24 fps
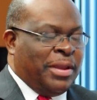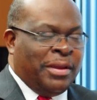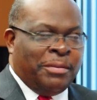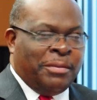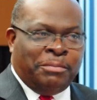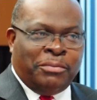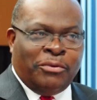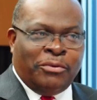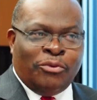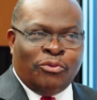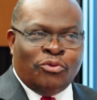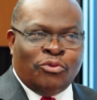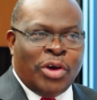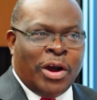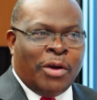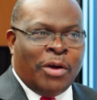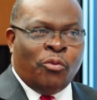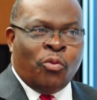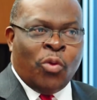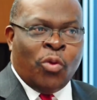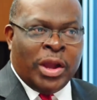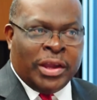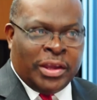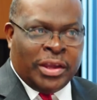people who are
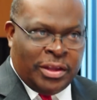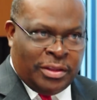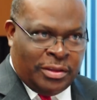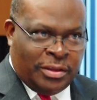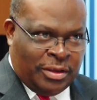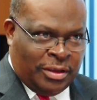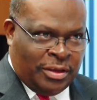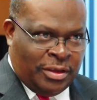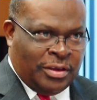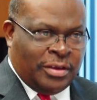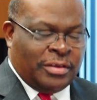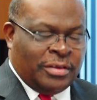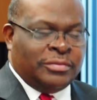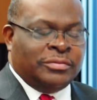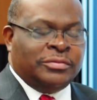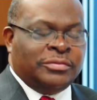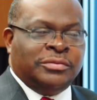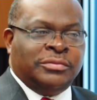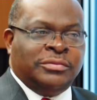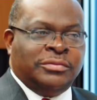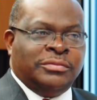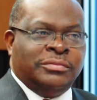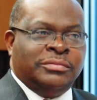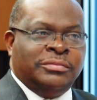working here,
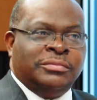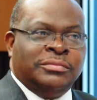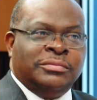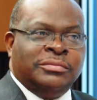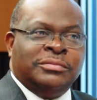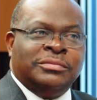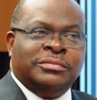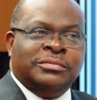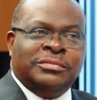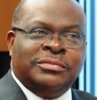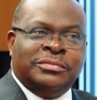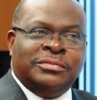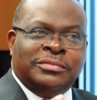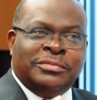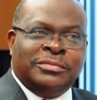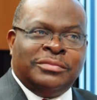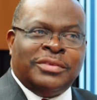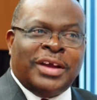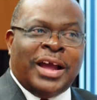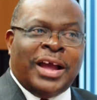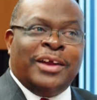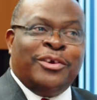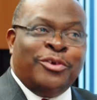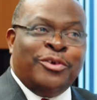
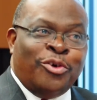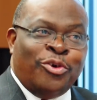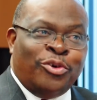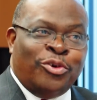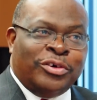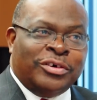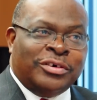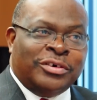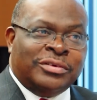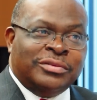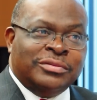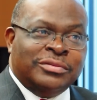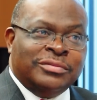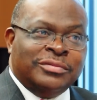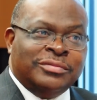are local.